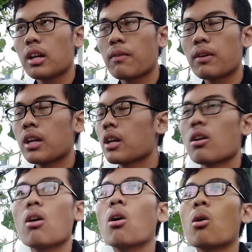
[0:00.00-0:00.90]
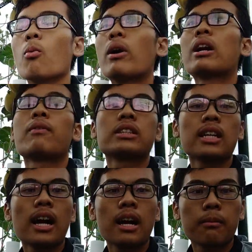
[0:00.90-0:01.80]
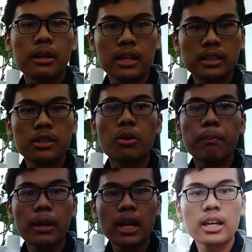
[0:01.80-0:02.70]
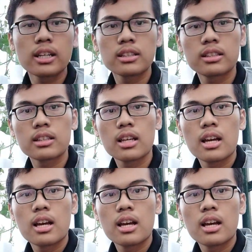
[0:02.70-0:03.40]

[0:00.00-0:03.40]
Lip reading: evening or whatever time it is in your place,